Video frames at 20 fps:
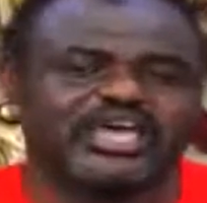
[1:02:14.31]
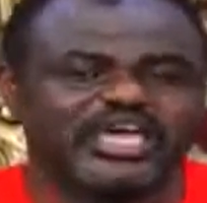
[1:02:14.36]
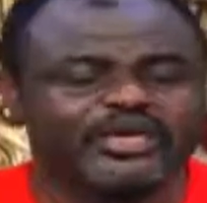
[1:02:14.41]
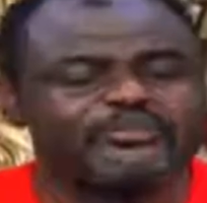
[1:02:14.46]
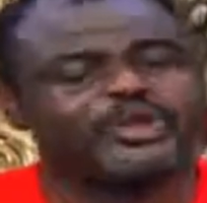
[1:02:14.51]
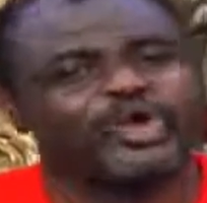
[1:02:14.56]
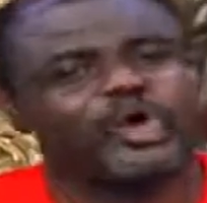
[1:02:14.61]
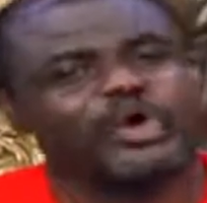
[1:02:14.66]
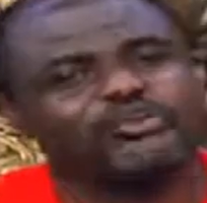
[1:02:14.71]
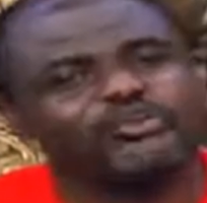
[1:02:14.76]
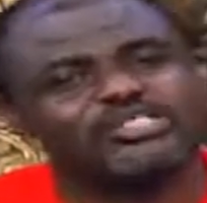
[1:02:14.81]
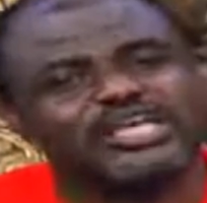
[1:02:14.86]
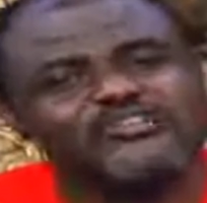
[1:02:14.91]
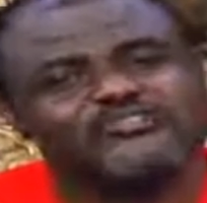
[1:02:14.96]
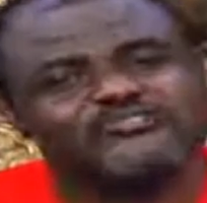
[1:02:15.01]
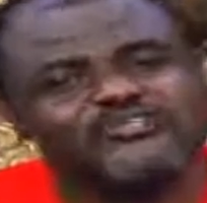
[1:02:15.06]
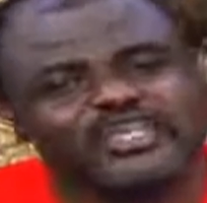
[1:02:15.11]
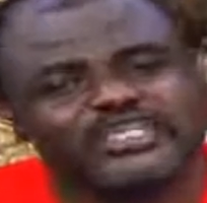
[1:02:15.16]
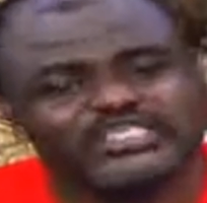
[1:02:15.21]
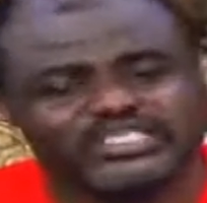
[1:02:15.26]
He becomes a
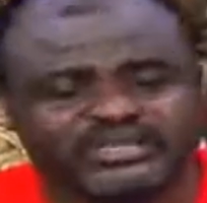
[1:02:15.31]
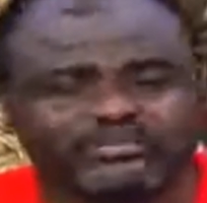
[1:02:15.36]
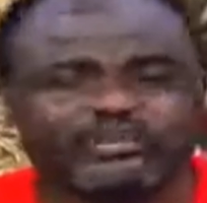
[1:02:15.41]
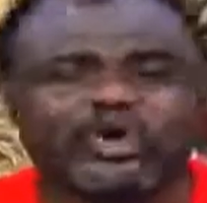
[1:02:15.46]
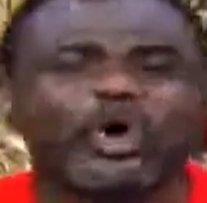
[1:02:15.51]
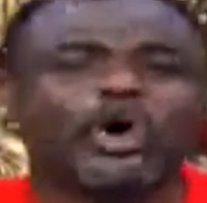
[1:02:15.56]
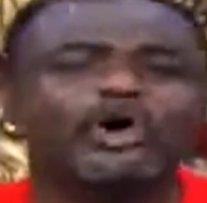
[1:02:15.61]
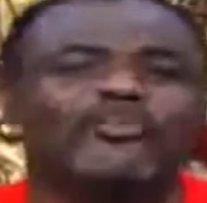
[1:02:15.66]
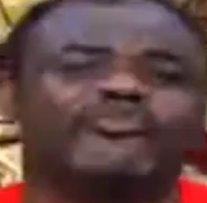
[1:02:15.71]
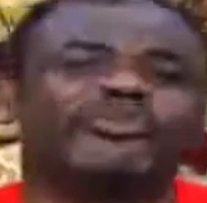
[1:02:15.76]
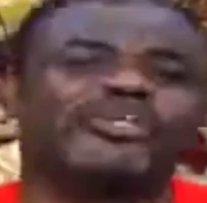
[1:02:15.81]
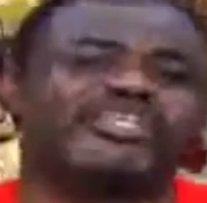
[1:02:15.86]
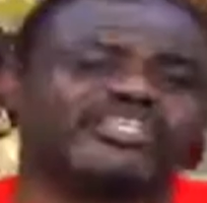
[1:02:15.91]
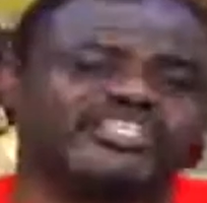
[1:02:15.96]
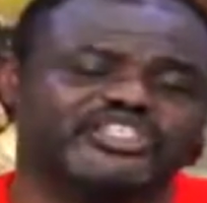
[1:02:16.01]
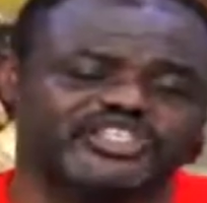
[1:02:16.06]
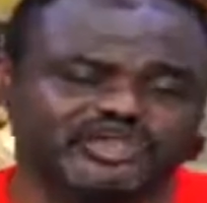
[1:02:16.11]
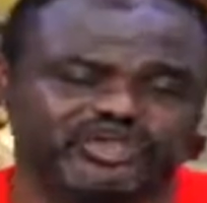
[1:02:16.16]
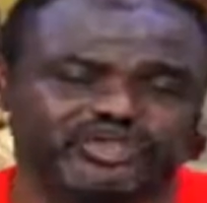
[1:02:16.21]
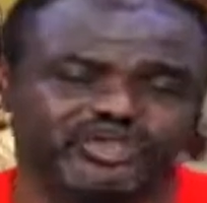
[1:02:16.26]
victim of
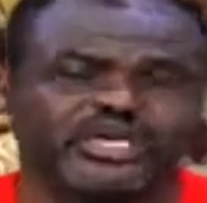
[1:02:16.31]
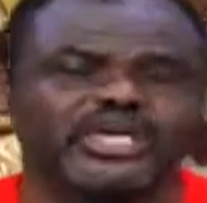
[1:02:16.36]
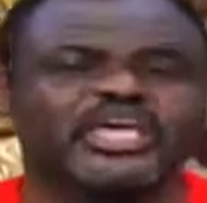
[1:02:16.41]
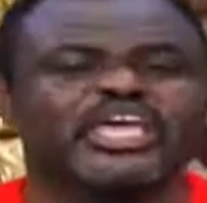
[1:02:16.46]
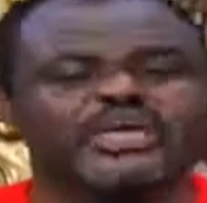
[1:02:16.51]
religion.